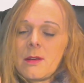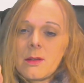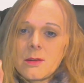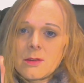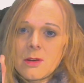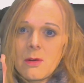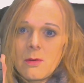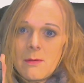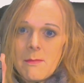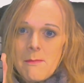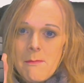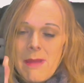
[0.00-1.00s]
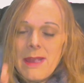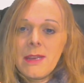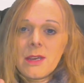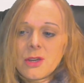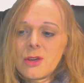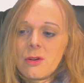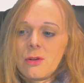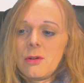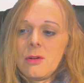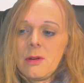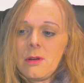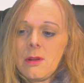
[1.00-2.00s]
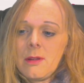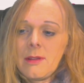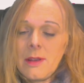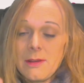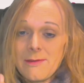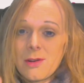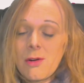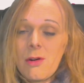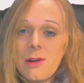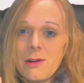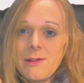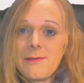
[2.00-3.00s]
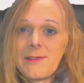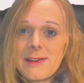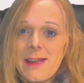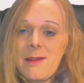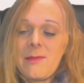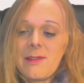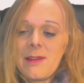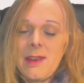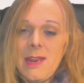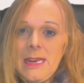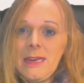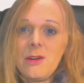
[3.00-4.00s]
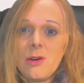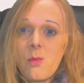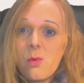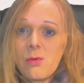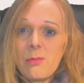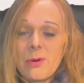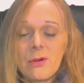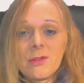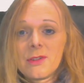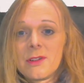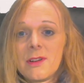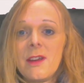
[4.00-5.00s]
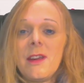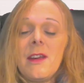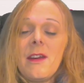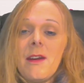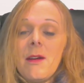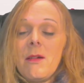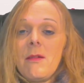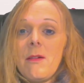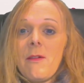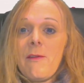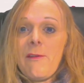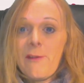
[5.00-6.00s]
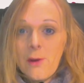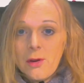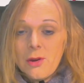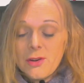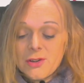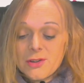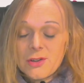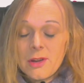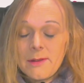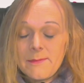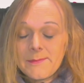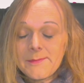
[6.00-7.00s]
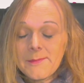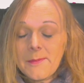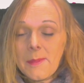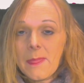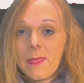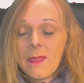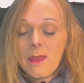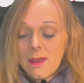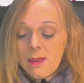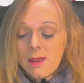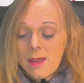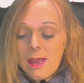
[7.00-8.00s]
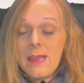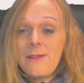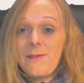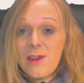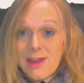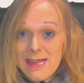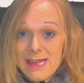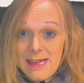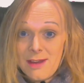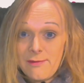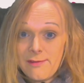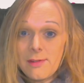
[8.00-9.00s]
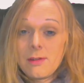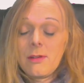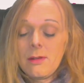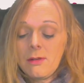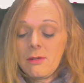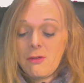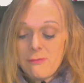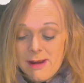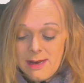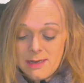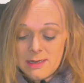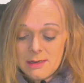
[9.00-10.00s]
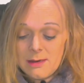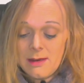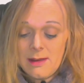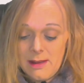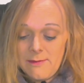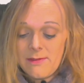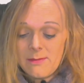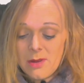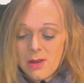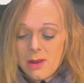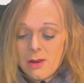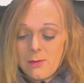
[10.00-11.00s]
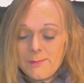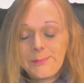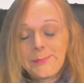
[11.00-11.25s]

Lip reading: So make sure that you've got enough depth in your wall box first. If you have, great, give them a go.